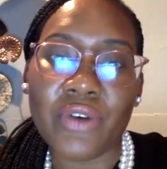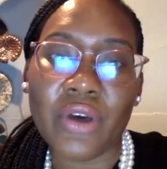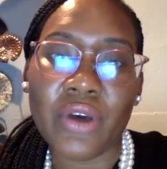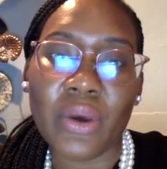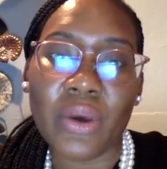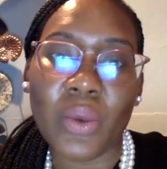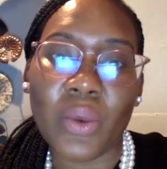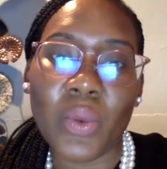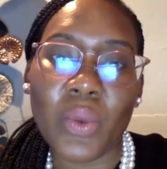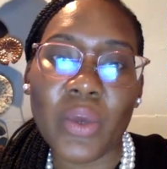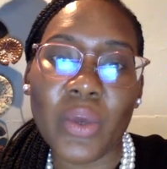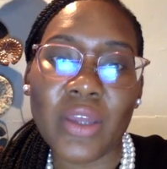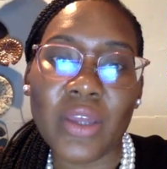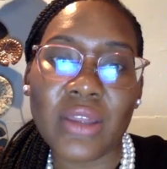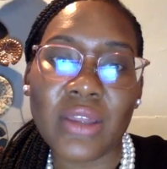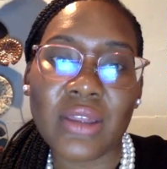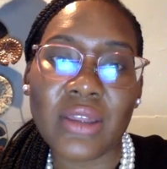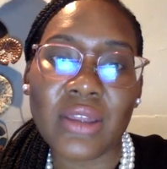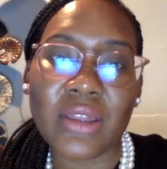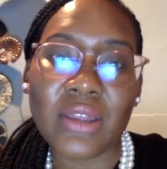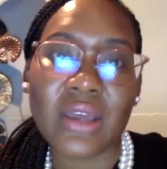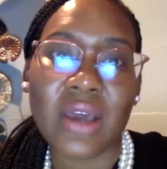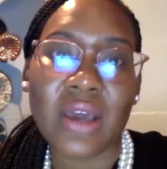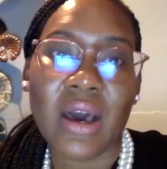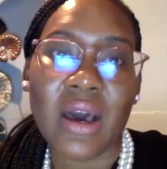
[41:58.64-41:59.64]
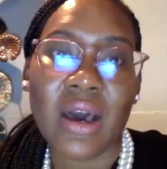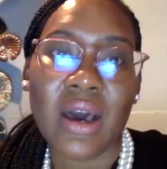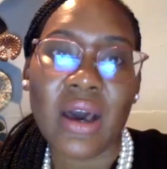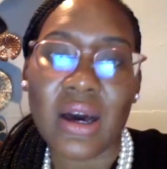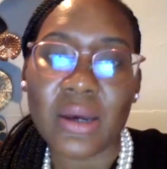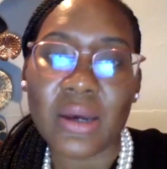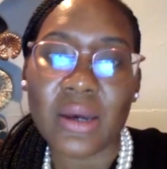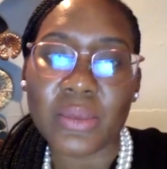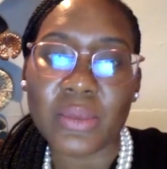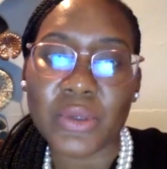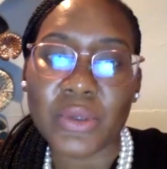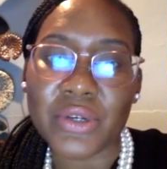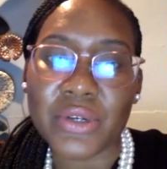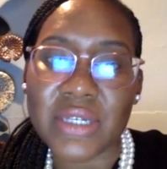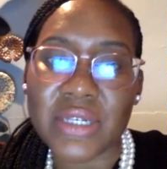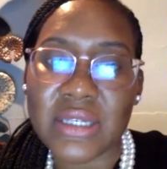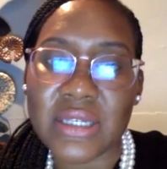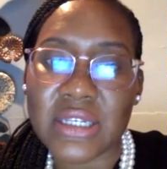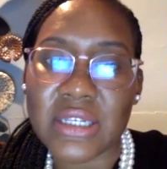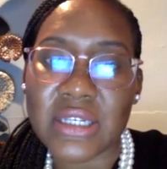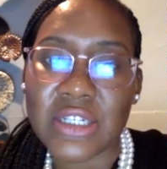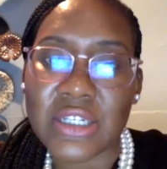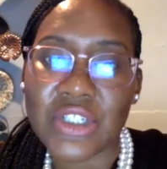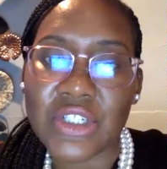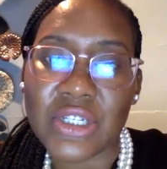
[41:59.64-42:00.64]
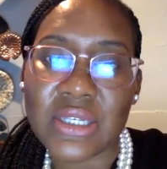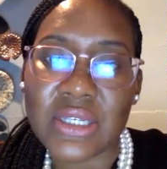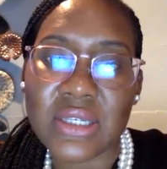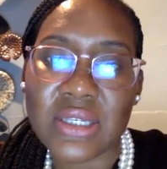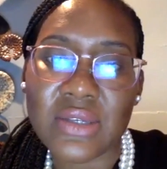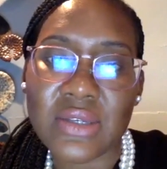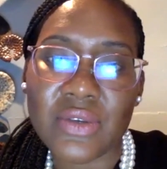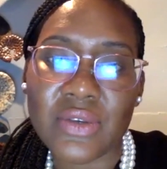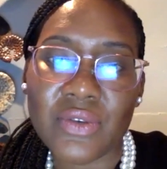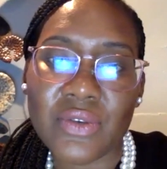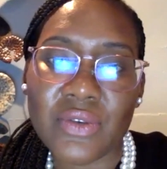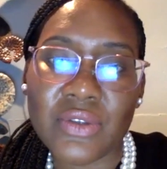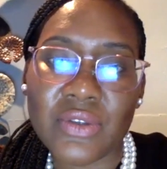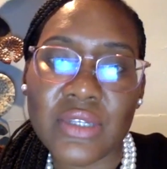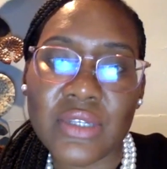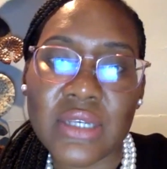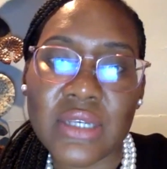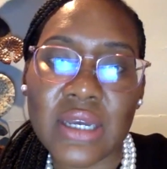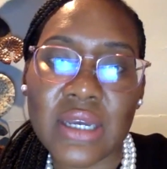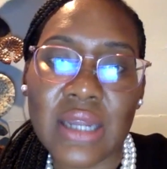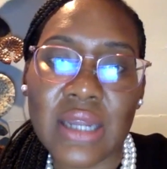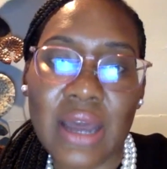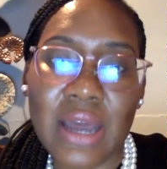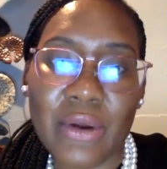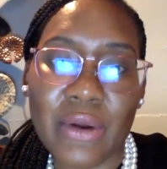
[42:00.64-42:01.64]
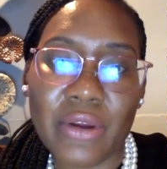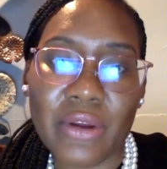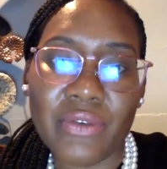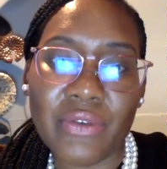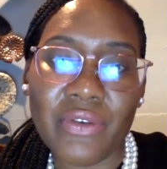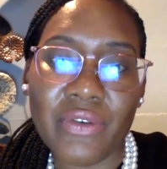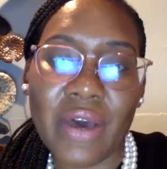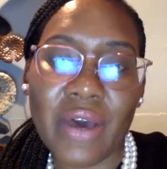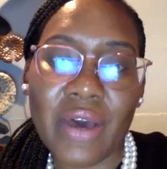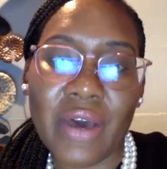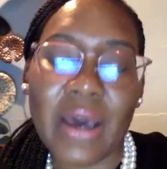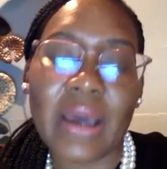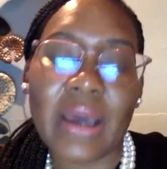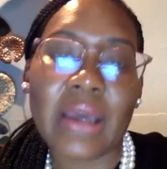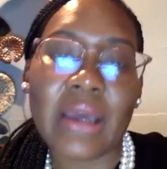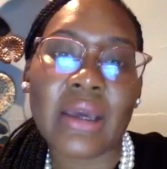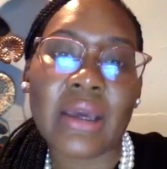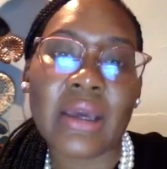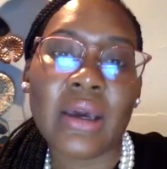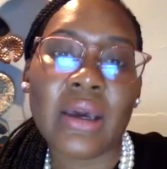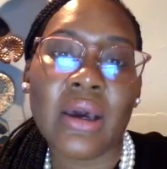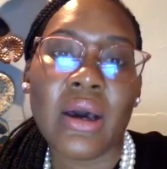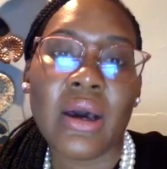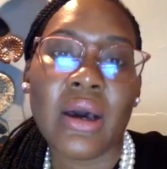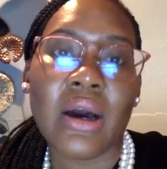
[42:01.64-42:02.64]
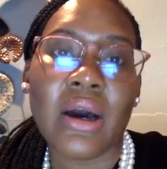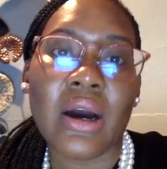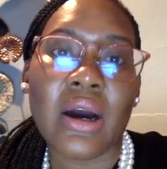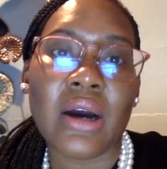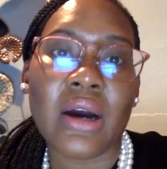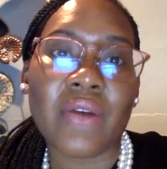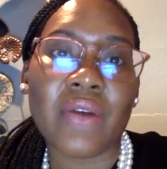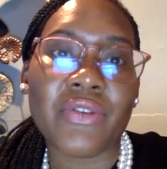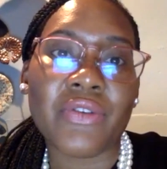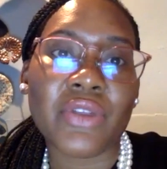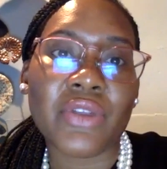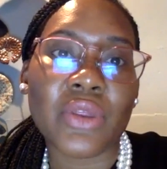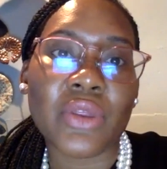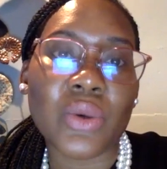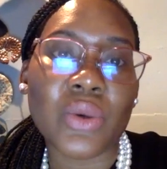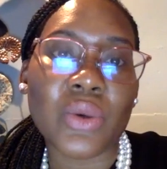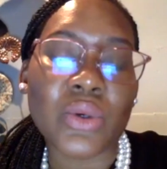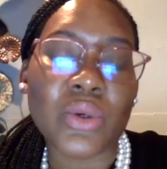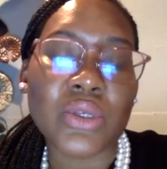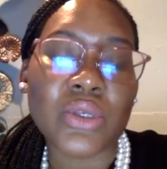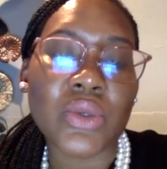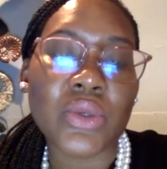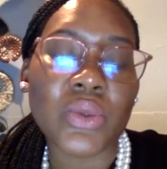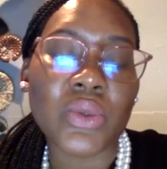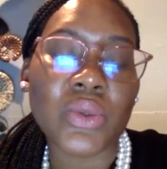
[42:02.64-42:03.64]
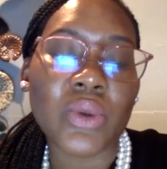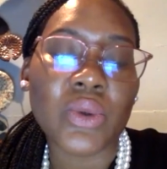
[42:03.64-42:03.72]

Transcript: with Christy, just to clarify, for those who